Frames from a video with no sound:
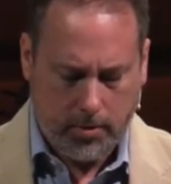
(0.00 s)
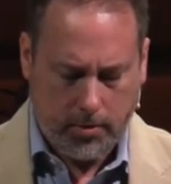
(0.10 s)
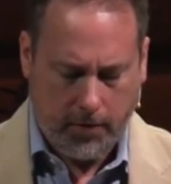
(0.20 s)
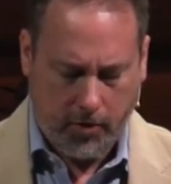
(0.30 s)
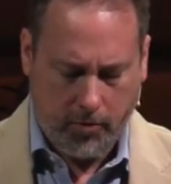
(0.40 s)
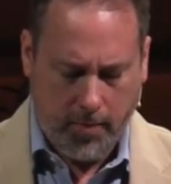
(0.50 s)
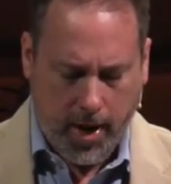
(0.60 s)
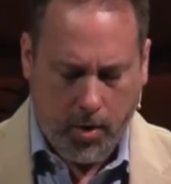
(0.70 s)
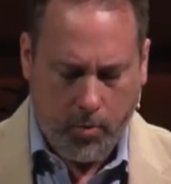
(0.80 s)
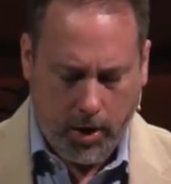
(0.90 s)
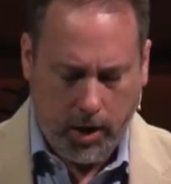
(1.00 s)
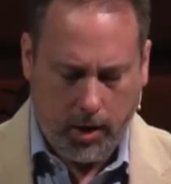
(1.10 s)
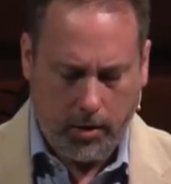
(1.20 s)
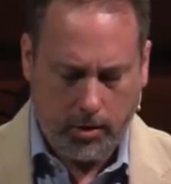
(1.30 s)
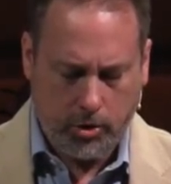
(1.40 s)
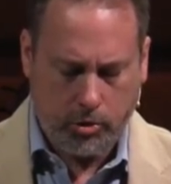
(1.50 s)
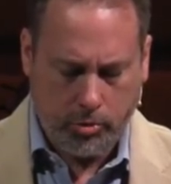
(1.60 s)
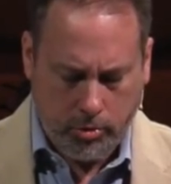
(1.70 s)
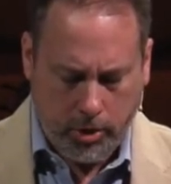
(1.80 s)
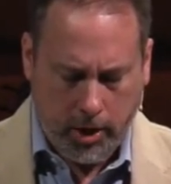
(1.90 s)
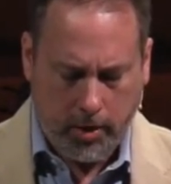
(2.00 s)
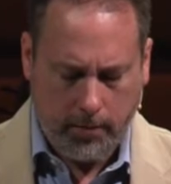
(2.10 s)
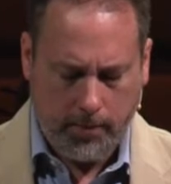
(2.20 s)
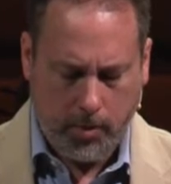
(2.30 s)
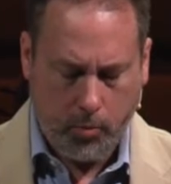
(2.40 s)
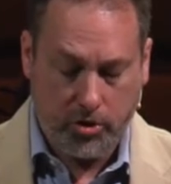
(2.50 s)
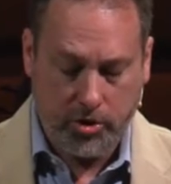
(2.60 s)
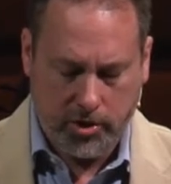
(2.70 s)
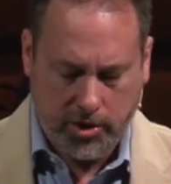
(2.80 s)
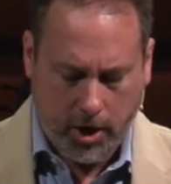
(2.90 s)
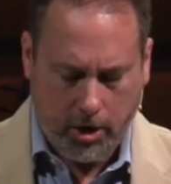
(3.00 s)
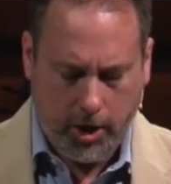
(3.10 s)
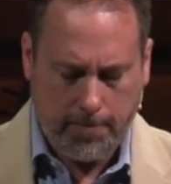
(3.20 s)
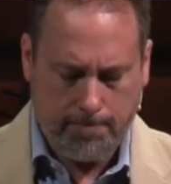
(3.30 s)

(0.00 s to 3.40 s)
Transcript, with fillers: Father, may we truly with sincerity